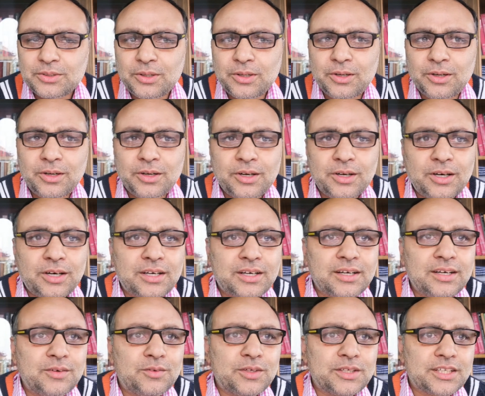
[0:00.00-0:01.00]
or
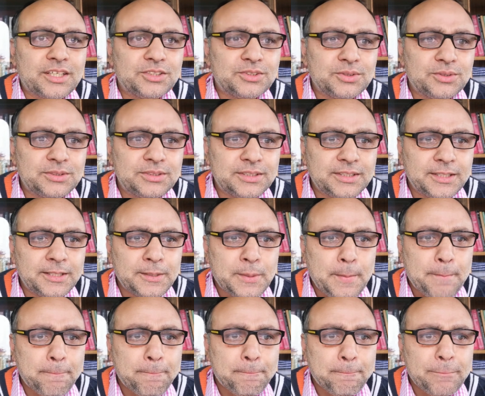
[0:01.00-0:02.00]
what I should say,
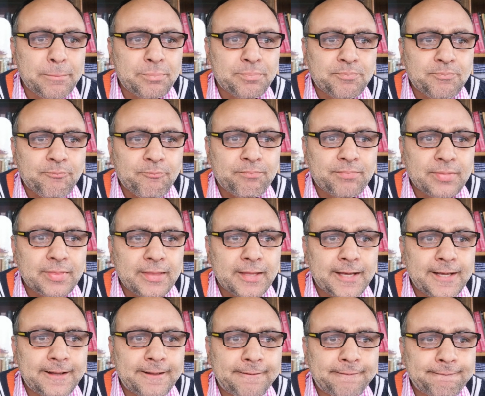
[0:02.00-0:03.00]

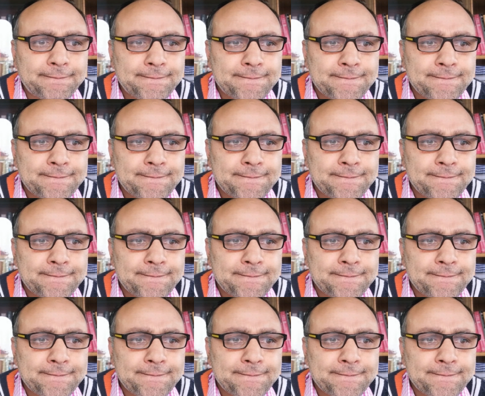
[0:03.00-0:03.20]
uh,